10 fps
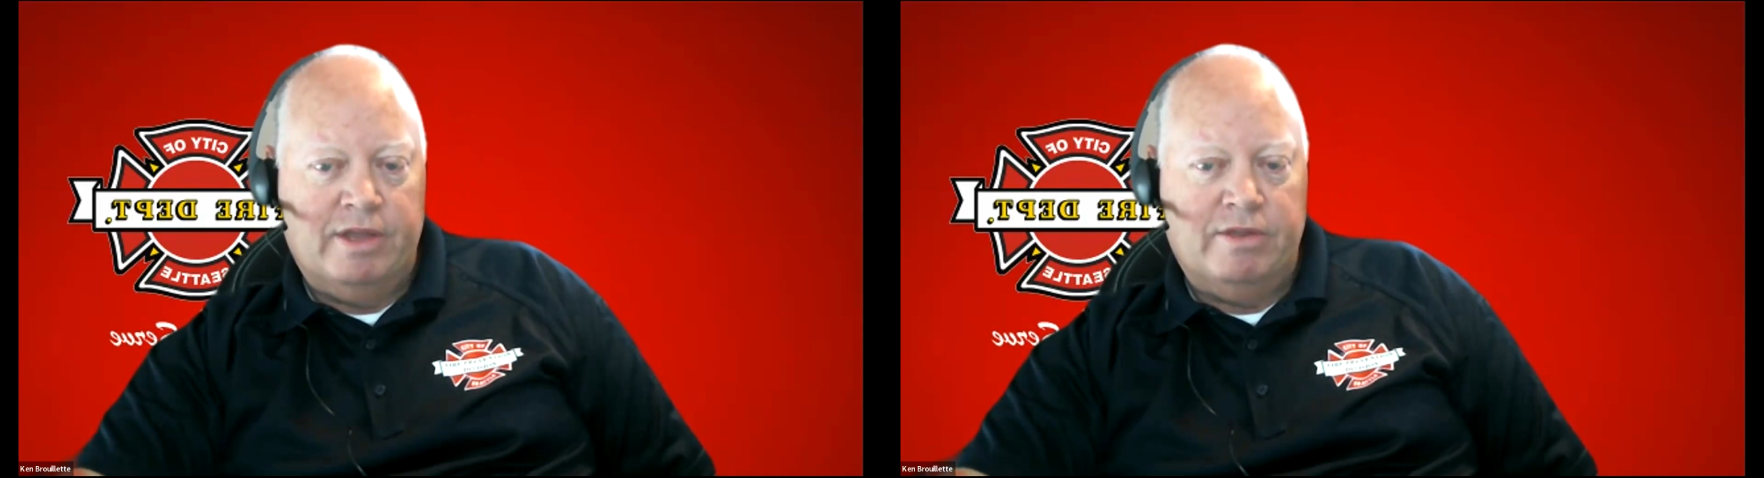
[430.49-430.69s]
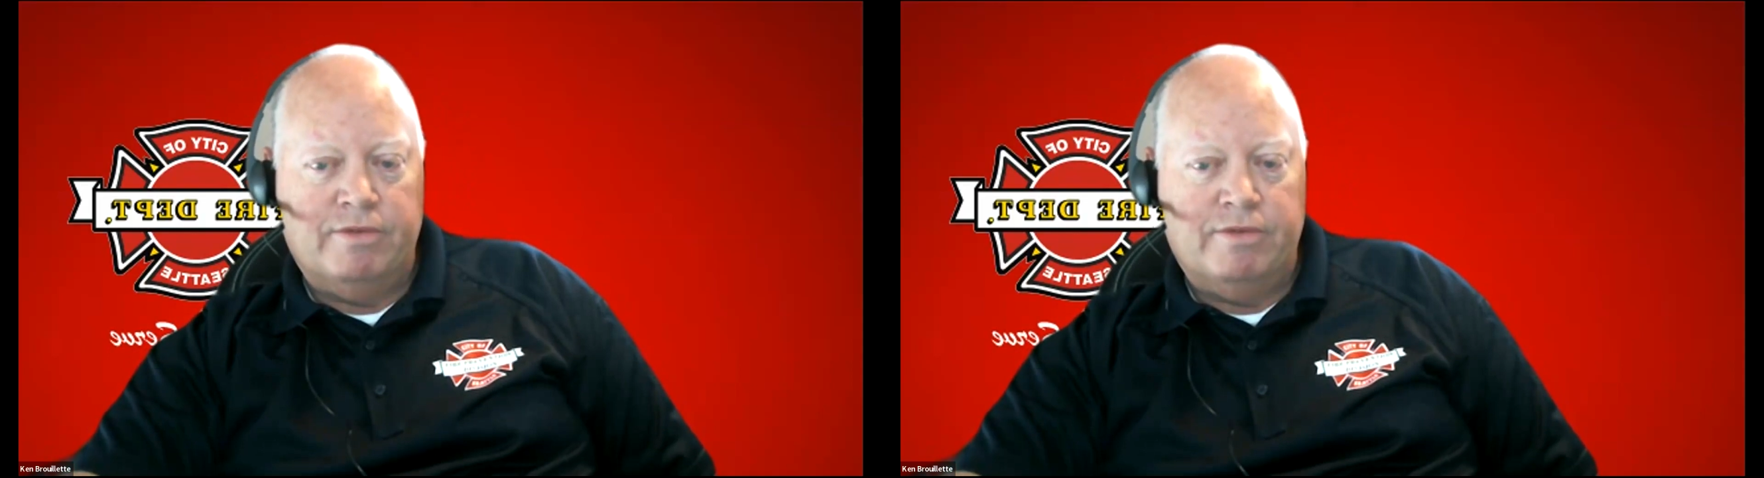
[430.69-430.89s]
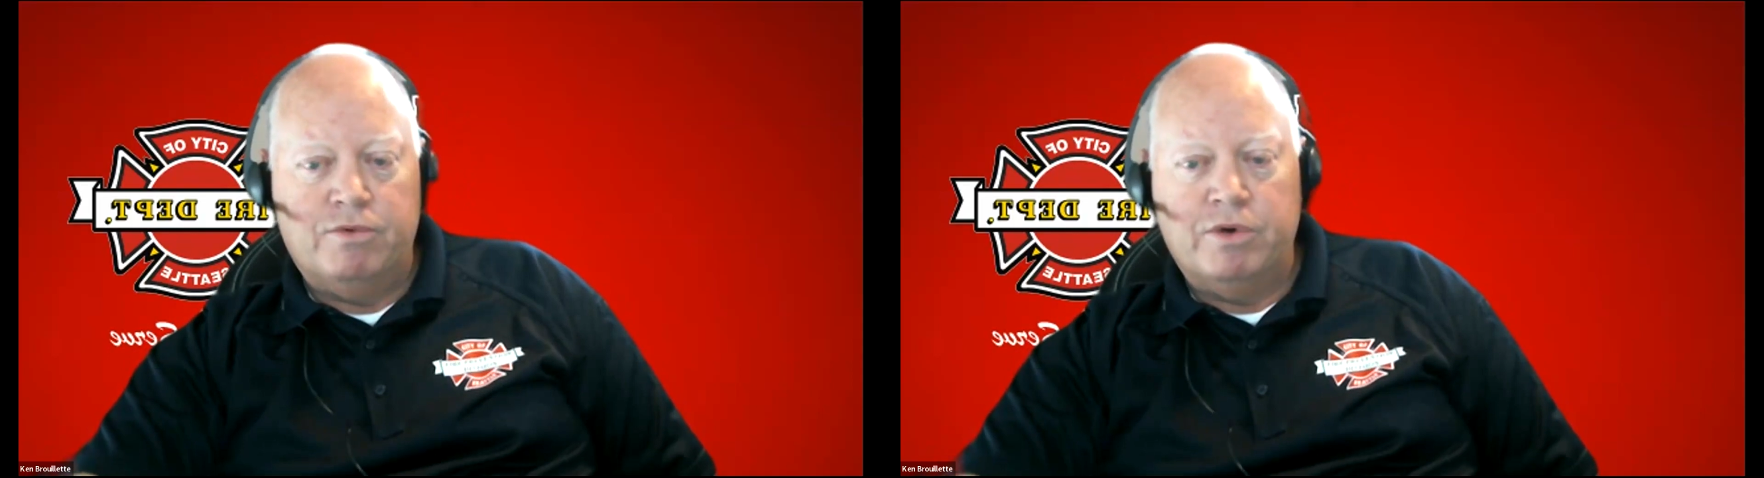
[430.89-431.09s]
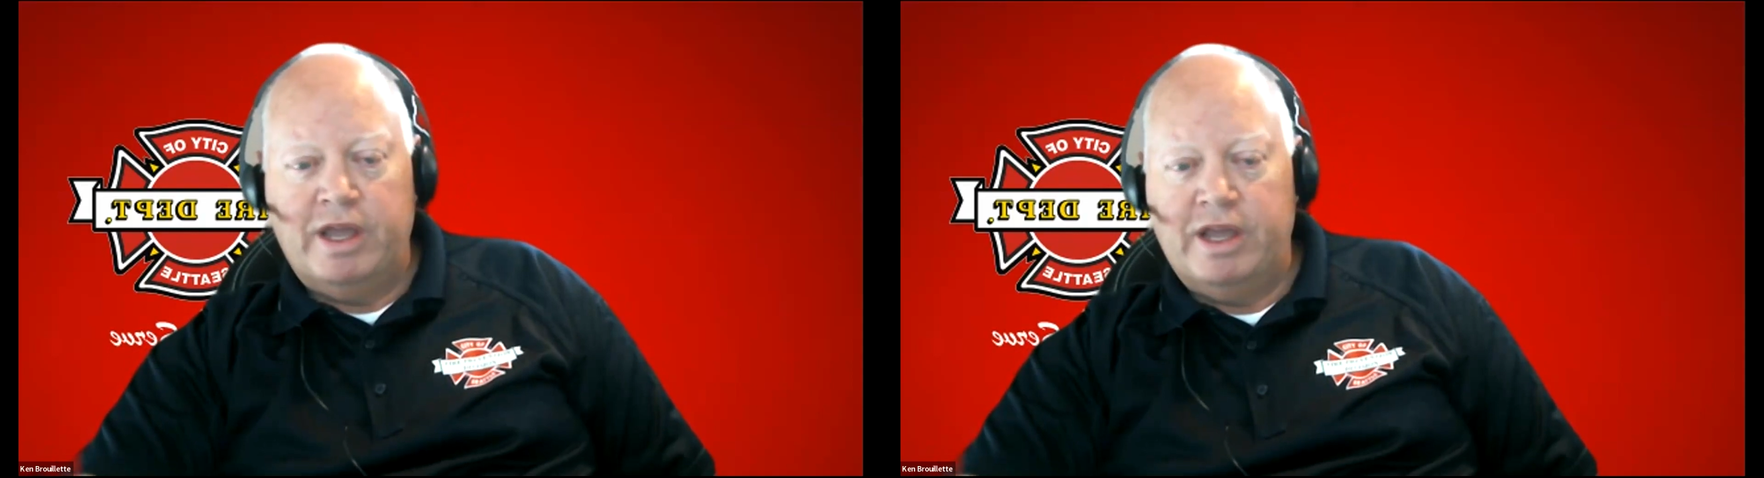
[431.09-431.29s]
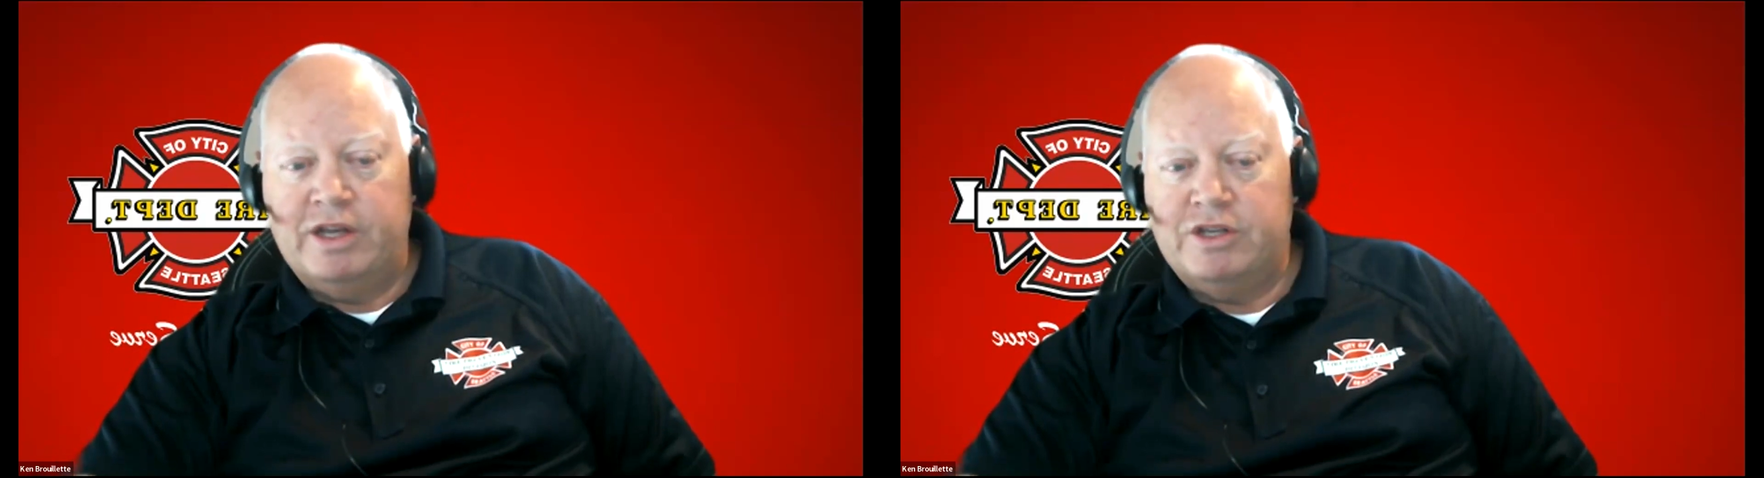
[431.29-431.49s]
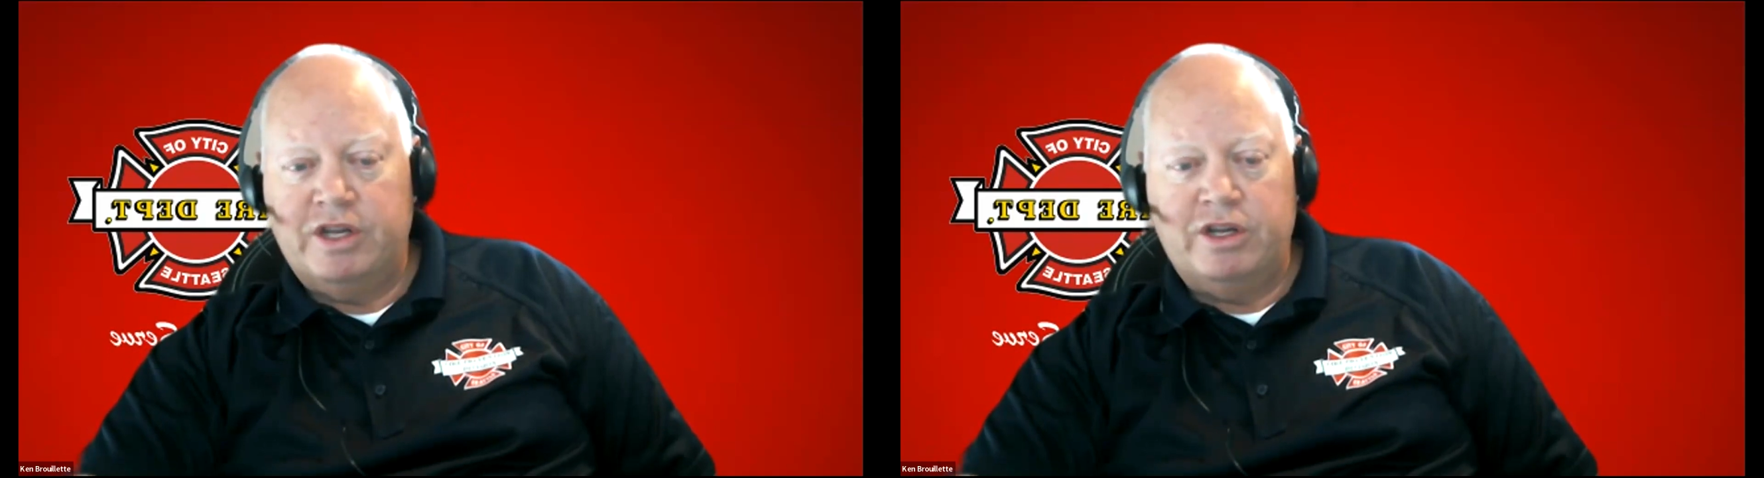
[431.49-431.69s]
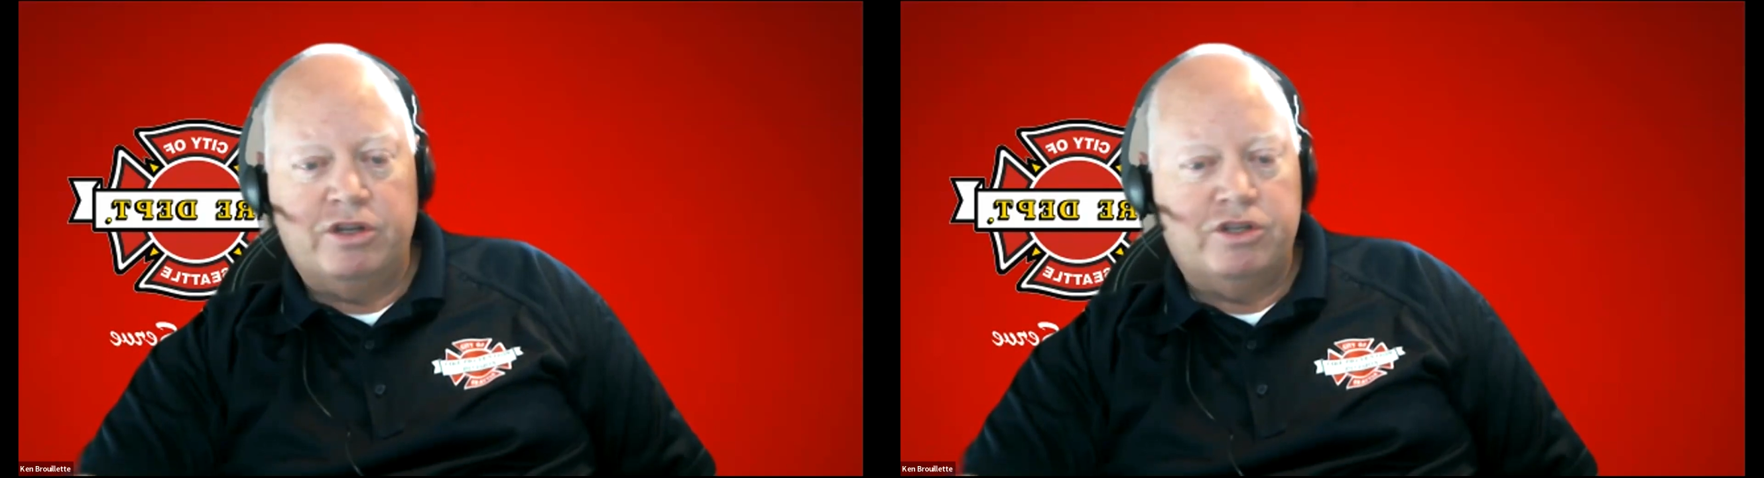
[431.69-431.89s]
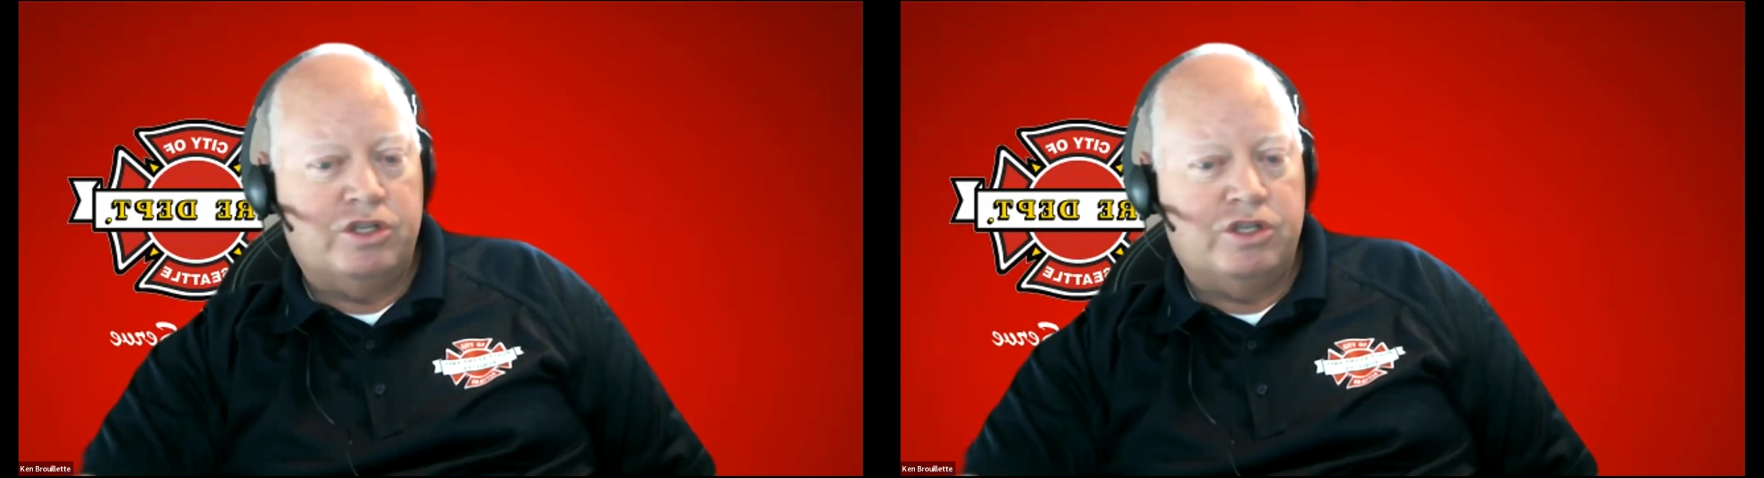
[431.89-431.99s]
and therefore an AHJ could